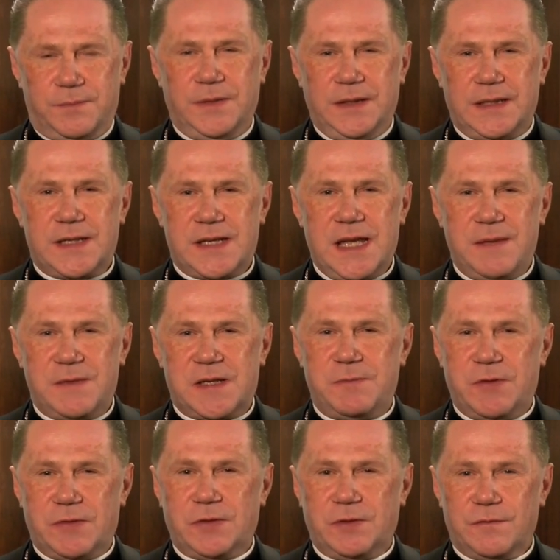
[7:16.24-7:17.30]
in the same
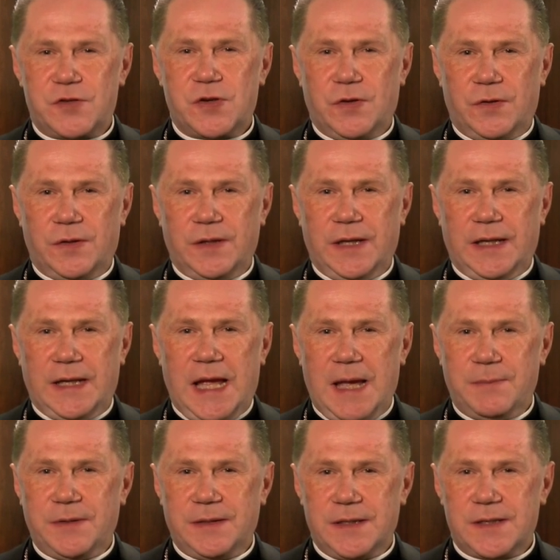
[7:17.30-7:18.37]
spirit of joy and
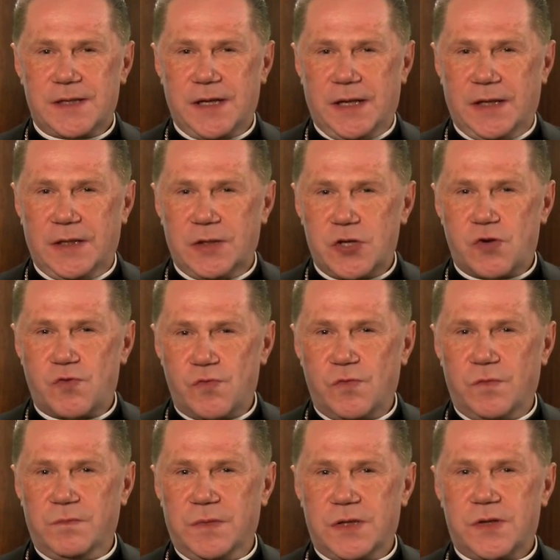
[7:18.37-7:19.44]
happiness and
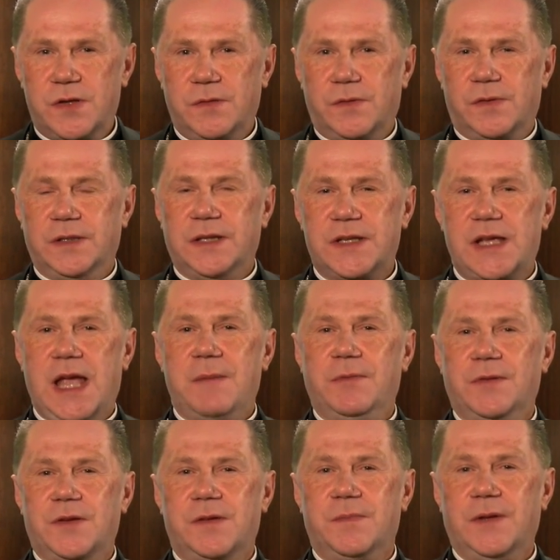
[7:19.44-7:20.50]
true missionary
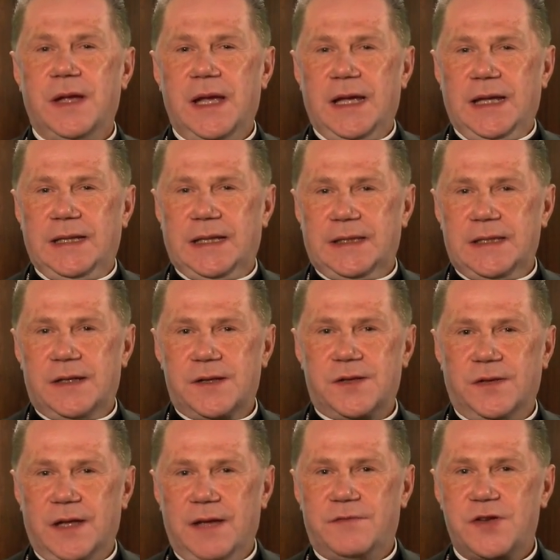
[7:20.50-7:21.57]
discipleship that
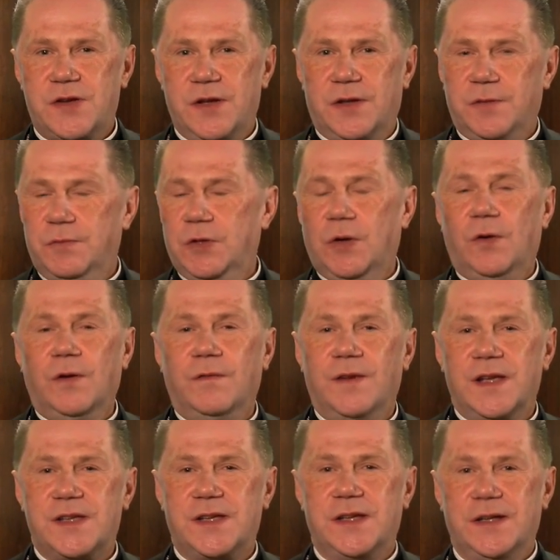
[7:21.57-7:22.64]
Nelson have shared with all of
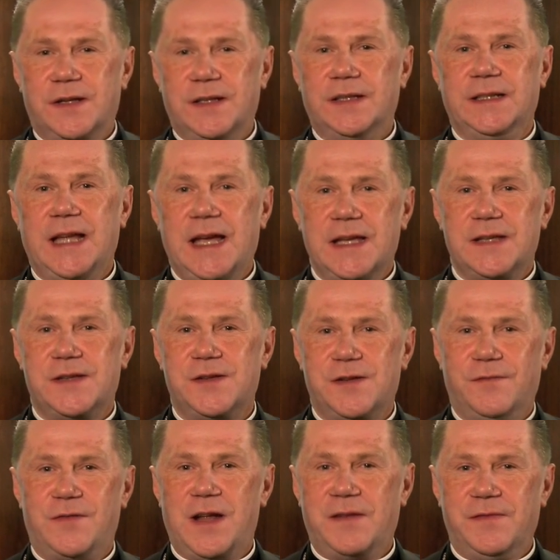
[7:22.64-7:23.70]
us here in the Diocese
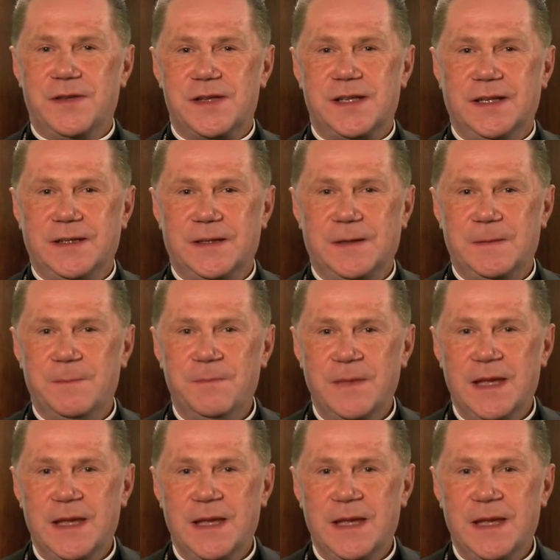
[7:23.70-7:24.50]
of Rockville Center.